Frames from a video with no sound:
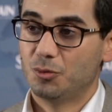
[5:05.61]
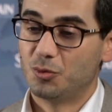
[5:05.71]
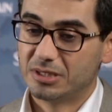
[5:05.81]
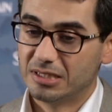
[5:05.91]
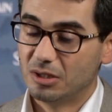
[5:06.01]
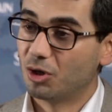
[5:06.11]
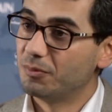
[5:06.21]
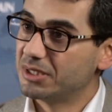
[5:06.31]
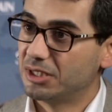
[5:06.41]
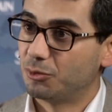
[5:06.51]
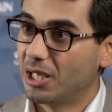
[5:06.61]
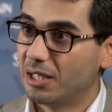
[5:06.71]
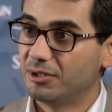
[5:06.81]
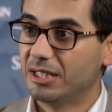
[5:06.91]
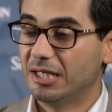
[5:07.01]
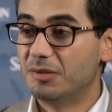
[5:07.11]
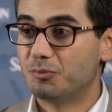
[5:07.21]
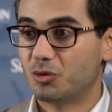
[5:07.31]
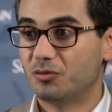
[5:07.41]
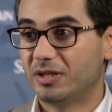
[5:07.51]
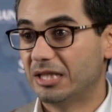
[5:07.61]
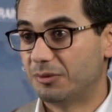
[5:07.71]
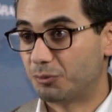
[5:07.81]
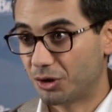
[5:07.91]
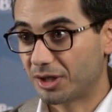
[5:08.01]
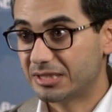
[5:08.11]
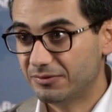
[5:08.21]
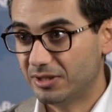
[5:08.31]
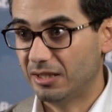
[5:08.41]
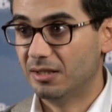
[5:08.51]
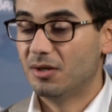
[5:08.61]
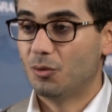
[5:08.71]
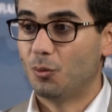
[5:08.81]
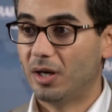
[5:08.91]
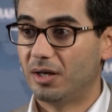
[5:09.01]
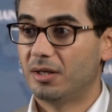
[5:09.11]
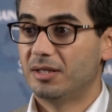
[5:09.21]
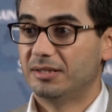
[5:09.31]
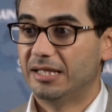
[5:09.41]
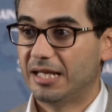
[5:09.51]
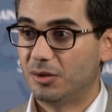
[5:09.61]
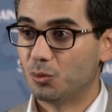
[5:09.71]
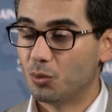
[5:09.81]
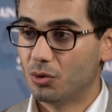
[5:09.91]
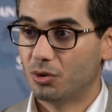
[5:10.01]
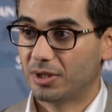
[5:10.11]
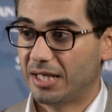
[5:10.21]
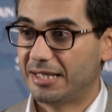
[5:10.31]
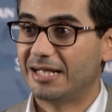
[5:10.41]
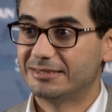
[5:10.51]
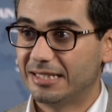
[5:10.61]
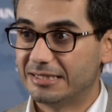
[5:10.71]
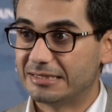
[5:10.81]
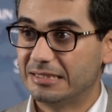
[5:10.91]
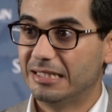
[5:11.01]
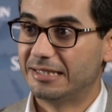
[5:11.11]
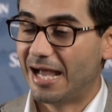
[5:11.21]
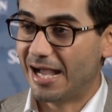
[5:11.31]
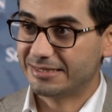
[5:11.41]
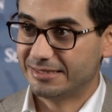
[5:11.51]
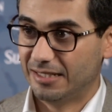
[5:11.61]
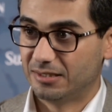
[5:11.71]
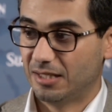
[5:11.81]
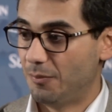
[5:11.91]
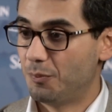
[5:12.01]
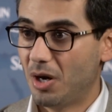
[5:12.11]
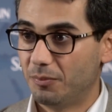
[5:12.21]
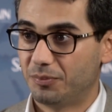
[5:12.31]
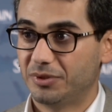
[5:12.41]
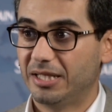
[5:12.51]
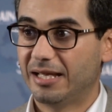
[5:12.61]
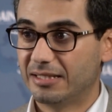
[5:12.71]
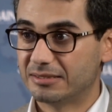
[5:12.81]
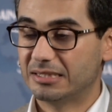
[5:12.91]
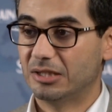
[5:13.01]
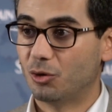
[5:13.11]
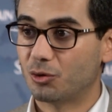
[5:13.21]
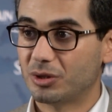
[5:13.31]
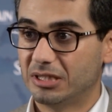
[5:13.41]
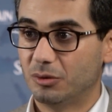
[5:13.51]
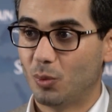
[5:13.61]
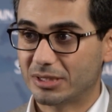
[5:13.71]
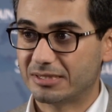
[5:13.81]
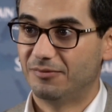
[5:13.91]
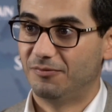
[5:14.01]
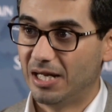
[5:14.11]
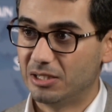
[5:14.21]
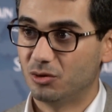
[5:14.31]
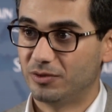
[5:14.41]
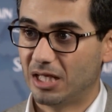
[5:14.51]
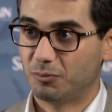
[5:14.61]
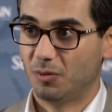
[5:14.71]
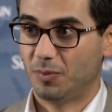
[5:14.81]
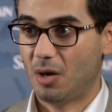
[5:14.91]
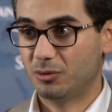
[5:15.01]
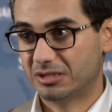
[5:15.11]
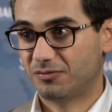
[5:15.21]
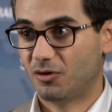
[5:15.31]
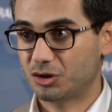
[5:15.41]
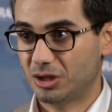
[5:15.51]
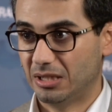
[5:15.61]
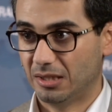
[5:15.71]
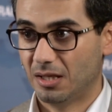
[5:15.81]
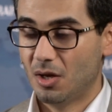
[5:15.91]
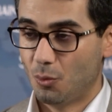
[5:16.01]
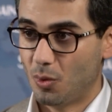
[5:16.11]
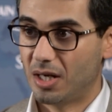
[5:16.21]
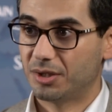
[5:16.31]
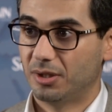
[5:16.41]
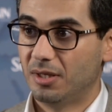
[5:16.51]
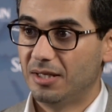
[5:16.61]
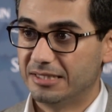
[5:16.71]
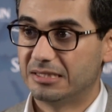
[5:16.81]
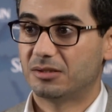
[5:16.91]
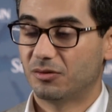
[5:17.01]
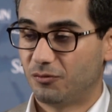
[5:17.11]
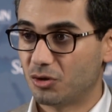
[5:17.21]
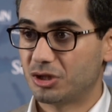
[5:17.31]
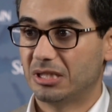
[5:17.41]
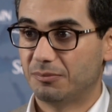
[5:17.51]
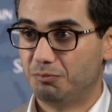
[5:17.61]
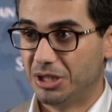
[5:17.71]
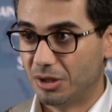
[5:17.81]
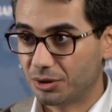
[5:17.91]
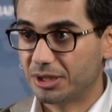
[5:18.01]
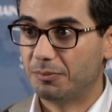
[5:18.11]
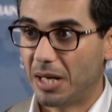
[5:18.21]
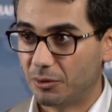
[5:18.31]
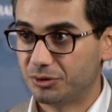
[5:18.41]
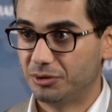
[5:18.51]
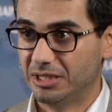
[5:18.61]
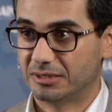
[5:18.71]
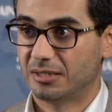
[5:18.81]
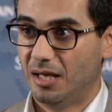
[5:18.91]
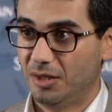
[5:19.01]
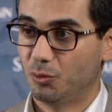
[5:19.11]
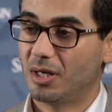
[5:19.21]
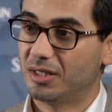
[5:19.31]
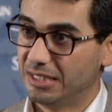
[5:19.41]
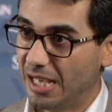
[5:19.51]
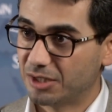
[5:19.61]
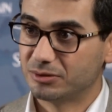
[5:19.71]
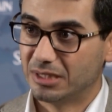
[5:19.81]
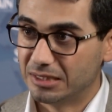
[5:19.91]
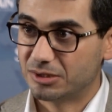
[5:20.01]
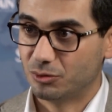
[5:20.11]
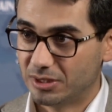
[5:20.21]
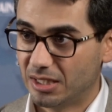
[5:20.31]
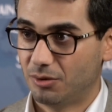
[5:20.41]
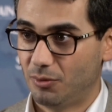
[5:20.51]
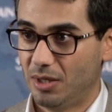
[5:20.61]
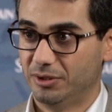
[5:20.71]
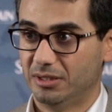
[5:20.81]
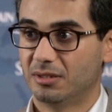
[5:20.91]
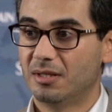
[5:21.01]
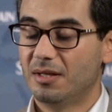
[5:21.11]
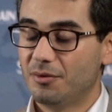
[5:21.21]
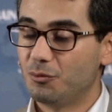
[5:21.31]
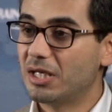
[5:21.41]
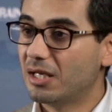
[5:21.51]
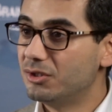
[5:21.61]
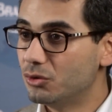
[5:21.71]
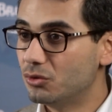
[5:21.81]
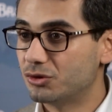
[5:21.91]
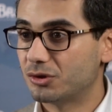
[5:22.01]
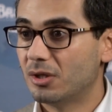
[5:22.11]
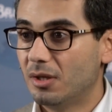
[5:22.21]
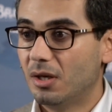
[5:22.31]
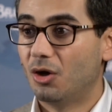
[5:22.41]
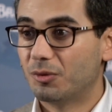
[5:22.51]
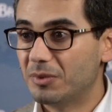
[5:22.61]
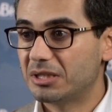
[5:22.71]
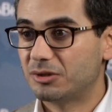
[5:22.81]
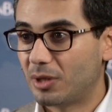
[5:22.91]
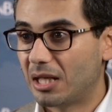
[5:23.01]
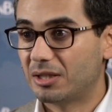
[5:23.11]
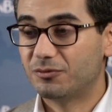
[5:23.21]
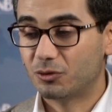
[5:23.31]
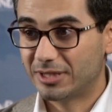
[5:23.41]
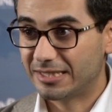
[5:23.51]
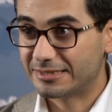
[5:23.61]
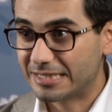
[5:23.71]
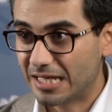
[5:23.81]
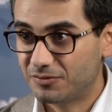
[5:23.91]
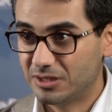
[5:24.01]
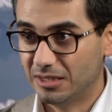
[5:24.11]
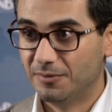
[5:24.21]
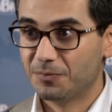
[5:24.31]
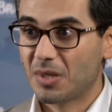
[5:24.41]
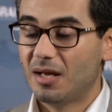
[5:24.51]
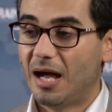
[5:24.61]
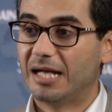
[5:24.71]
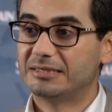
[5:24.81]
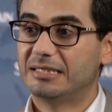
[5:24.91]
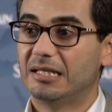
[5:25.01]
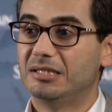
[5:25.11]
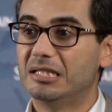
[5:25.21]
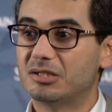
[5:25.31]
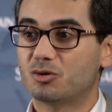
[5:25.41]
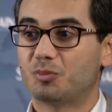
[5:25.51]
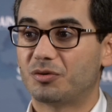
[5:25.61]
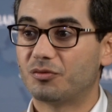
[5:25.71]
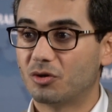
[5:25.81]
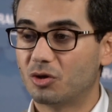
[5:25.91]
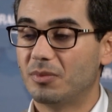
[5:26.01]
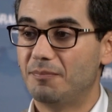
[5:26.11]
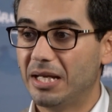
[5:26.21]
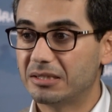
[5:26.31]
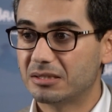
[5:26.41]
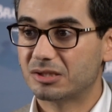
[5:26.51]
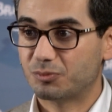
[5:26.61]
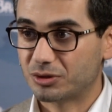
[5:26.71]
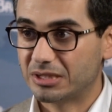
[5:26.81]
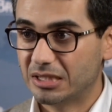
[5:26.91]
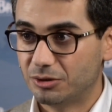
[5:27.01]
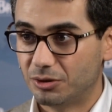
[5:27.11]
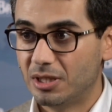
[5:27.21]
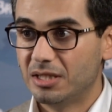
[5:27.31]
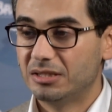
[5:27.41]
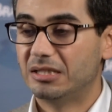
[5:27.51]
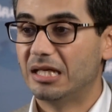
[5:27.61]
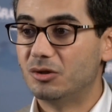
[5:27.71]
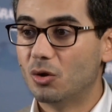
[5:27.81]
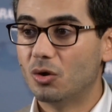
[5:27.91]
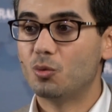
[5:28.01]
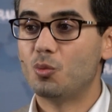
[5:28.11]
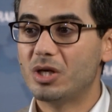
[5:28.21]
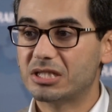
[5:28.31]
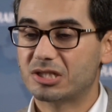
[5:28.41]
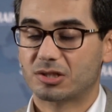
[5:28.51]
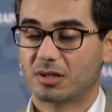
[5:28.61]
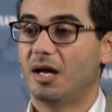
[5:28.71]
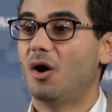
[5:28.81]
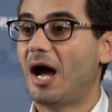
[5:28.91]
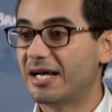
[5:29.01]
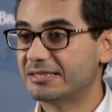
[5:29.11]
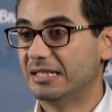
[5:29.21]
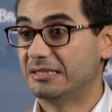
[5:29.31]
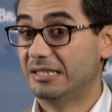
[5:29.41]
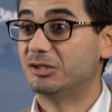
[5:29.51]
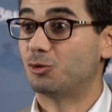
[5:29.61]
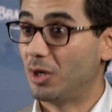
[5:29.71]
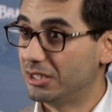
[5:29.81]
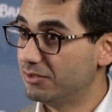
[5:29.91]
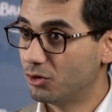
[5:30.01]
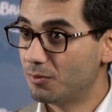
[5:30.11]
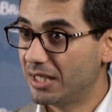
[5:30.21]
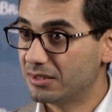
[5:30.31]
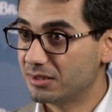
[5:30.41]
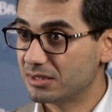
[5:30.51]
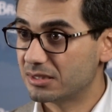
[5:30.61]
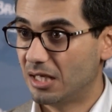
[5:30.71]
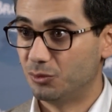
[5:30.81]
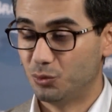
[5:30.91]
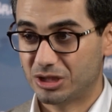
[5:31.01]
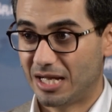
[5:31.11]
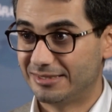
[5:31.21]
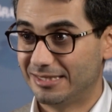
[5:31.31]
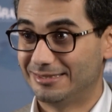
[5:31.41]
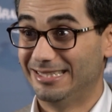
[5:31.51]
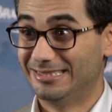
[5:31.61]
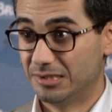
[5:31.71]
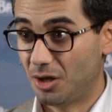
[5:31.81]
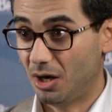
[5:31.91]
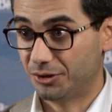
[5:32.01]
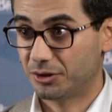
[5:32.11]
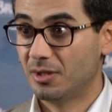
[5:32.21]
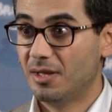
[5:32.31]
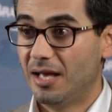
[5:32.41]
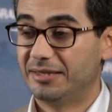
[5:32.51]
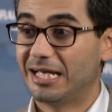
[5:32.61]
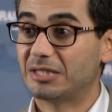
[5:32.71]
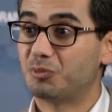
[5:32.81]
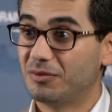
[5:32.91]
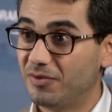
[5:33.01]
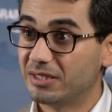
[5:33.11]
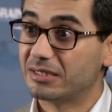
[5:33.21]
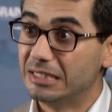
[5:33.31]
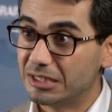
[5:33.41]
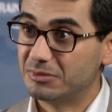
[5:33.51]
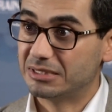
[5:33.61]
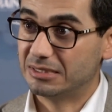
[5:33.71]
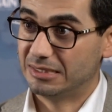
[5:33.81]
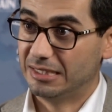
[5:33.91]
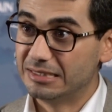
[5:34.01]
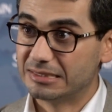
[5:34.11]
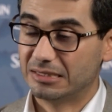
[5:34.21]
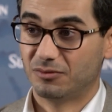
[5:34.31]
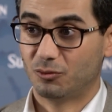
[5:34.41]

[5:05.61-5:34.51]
We see augmented reality improving their productivity, where they can work, and as they see an asset, a pump, they can see already what's the value of that pump, how is it functioning, what are the, is it functioning beyond the boundaries, and what are the actions they need to take around it. We can use augmented reality for their safety. As they need to perform a maintenance procedure, they know which asset is ready for maintenance and which asset is not. And that prevents near misses and incident.